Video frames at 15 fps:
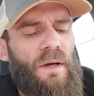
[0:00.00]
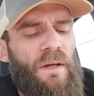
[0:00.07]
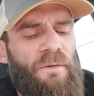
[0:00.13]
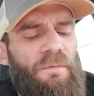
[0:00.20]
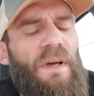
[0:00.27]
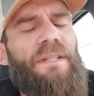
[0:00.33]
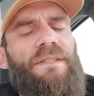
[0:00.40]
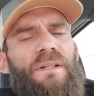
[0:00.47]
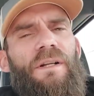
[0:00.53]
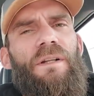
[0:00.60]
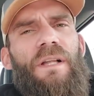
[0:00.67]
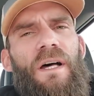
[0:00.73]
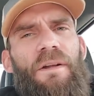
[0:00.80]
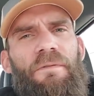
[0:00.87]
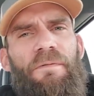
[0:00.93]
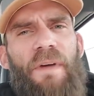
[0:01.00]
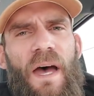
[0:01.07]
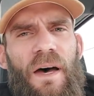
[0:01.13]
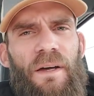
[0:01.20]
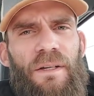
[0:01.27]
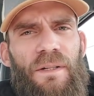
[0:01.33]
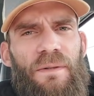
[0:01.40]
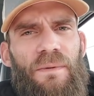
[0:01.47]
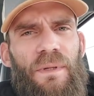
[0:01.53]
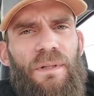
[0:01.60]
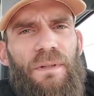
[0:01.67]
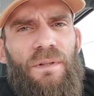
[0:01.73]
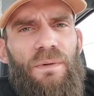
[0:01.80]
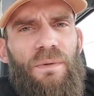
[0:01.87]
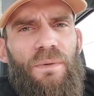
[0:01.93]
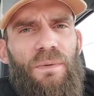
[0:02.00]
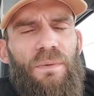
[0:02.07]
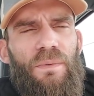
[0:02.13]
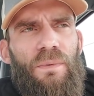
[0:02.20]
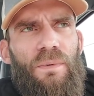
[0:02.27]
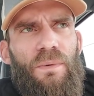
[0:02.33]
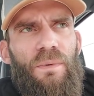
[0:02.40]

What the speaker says: invested a lot of value into